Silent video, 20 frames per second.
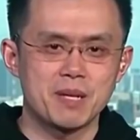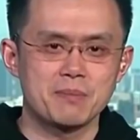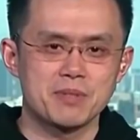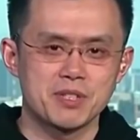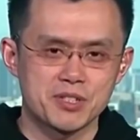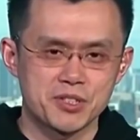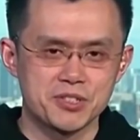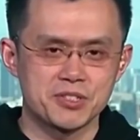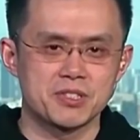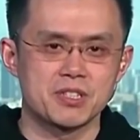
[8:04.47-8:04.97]
up
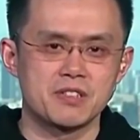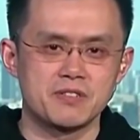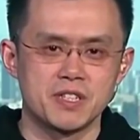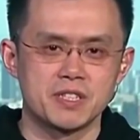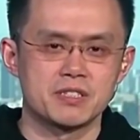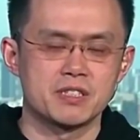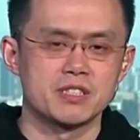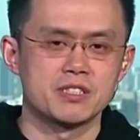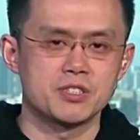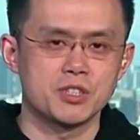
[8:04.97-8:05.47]
the good
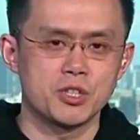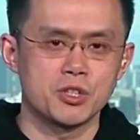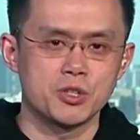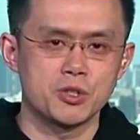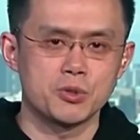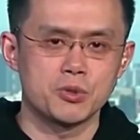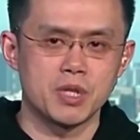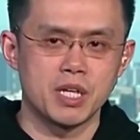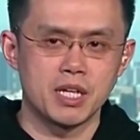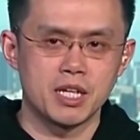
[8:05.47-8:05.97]
service.
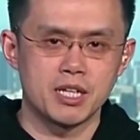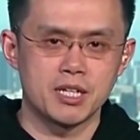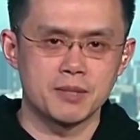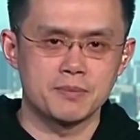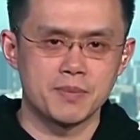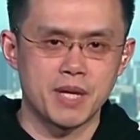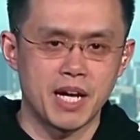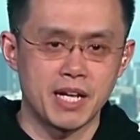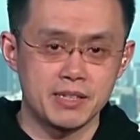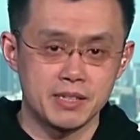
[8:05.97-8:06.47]
So
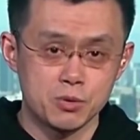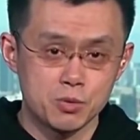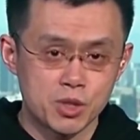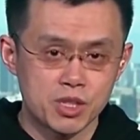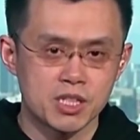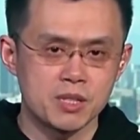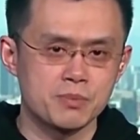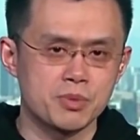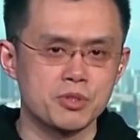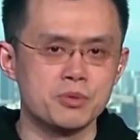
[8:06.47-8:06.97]
I did
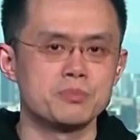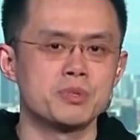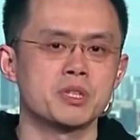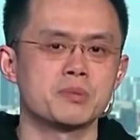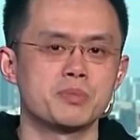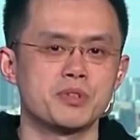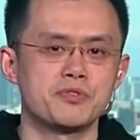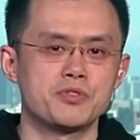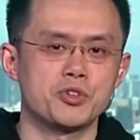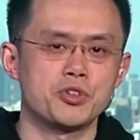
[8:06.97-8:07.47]
work in
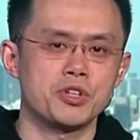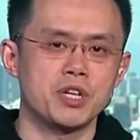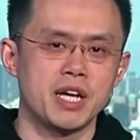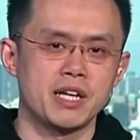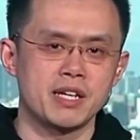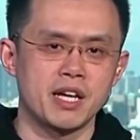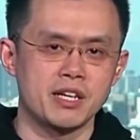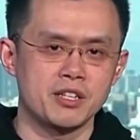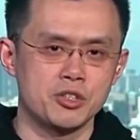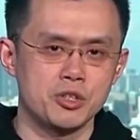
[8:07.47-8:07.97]
Bloomberg before,
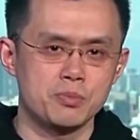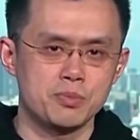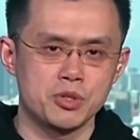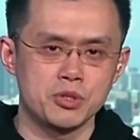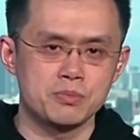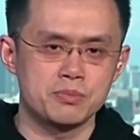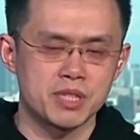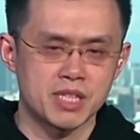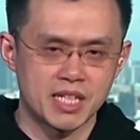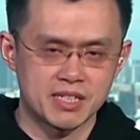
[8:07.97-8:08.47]
and I know
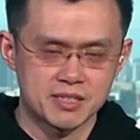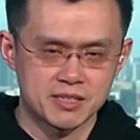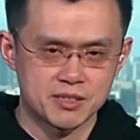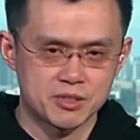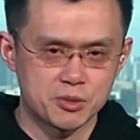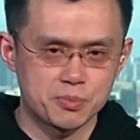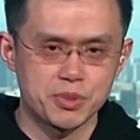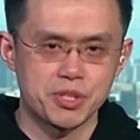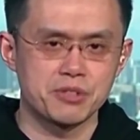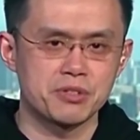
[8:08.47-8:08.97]
Bloomberg has
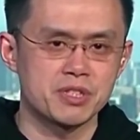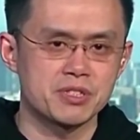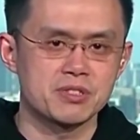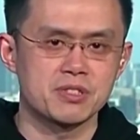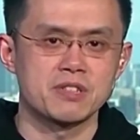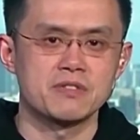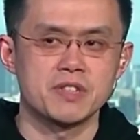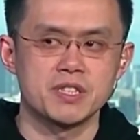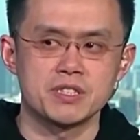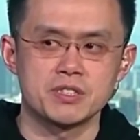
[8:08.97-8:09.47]
superior
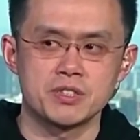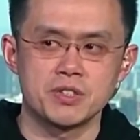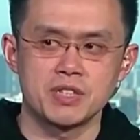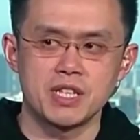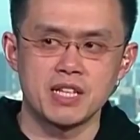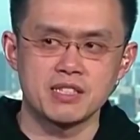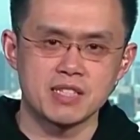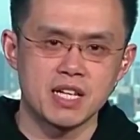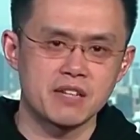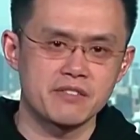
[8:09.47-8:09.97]
service. So
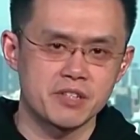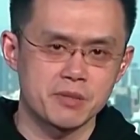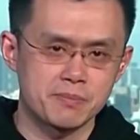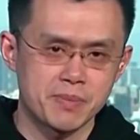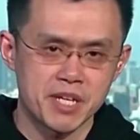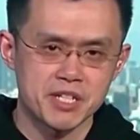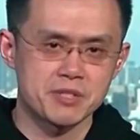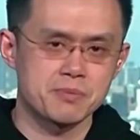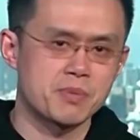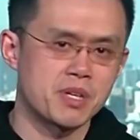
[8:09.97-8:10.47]
that's kind of the
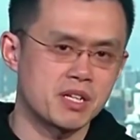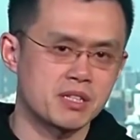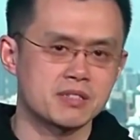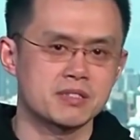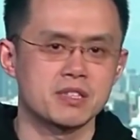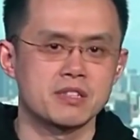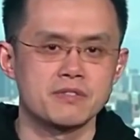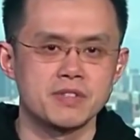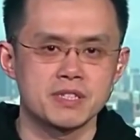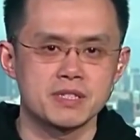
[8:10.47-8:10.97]
benchmark
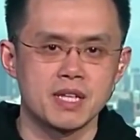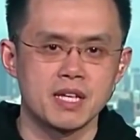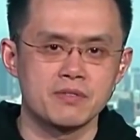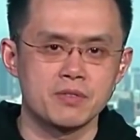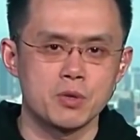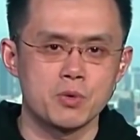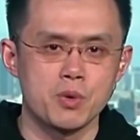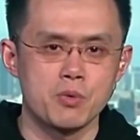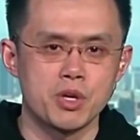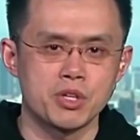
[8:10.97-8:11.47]
service
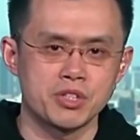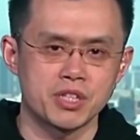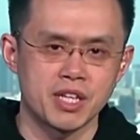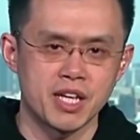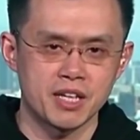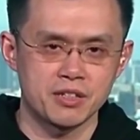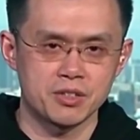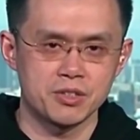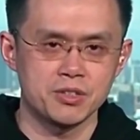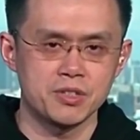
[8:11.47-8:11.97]
level we want to
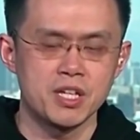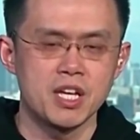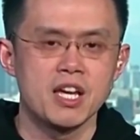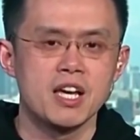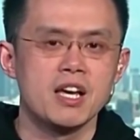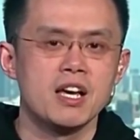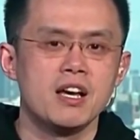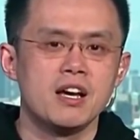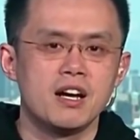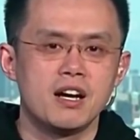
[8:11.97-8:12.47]
get to.
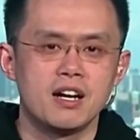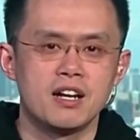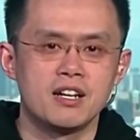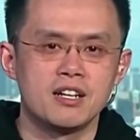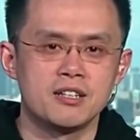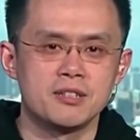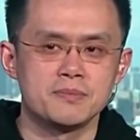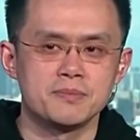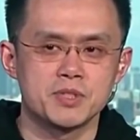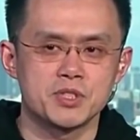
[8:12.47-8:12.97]

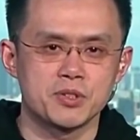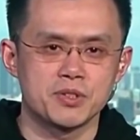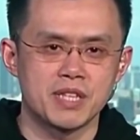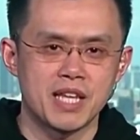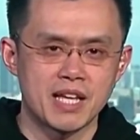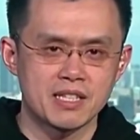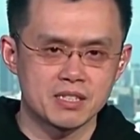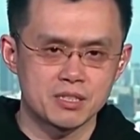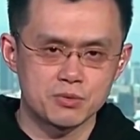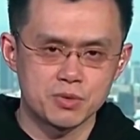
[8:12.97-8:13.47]
So
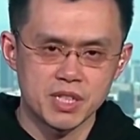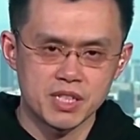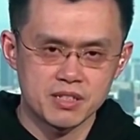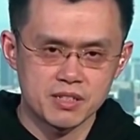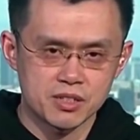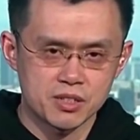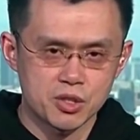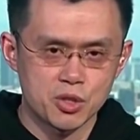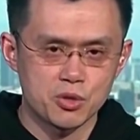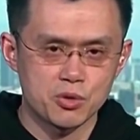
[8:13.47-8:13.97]
that's really
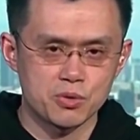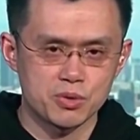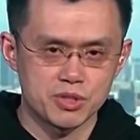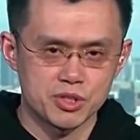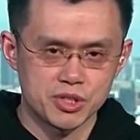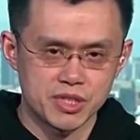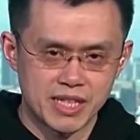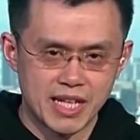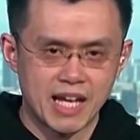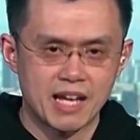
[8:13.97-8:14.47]
the goal
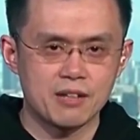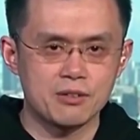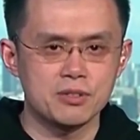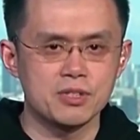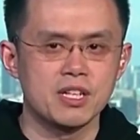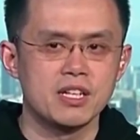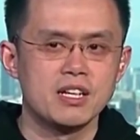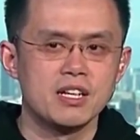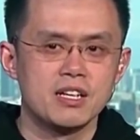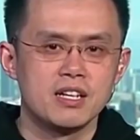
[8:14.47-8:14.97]
now.
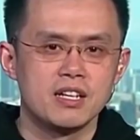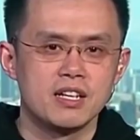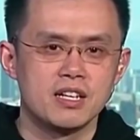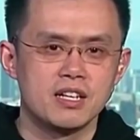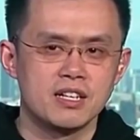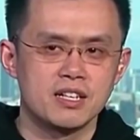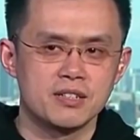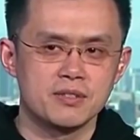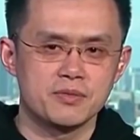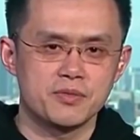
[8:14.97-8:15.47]

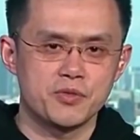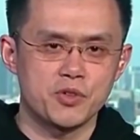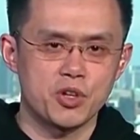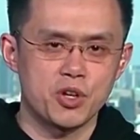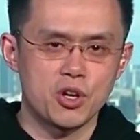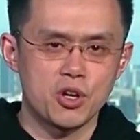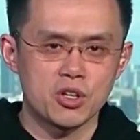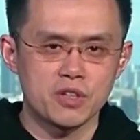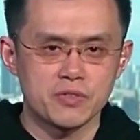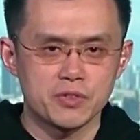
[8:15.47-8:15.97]
For
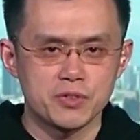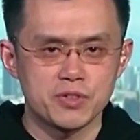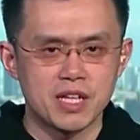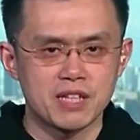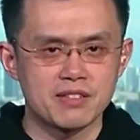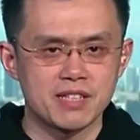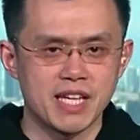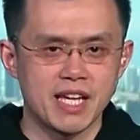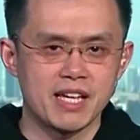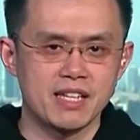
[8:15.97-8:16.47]
all of
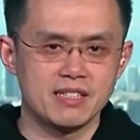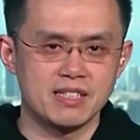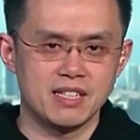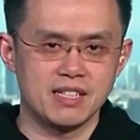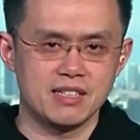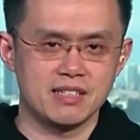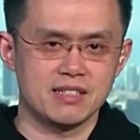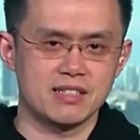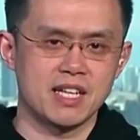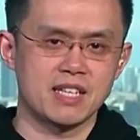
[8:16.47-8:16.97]

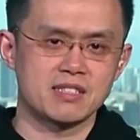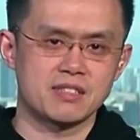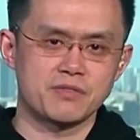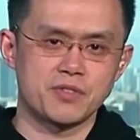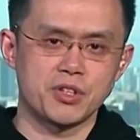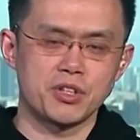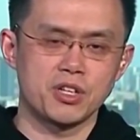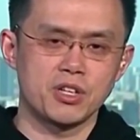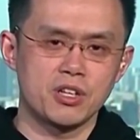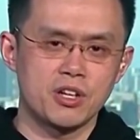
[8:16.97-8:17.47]
2018, that's a
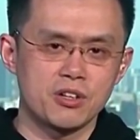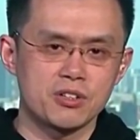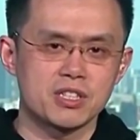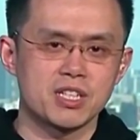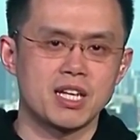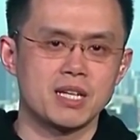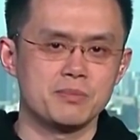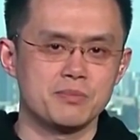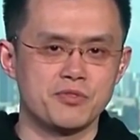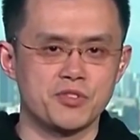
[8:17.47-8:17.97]
very long
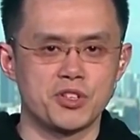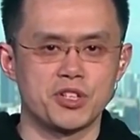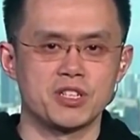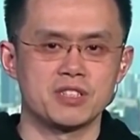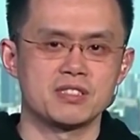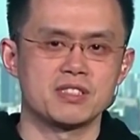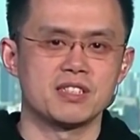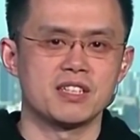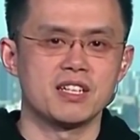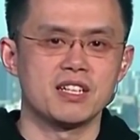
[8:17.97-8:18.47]
time for
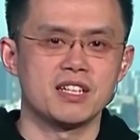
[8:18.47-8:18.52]
us.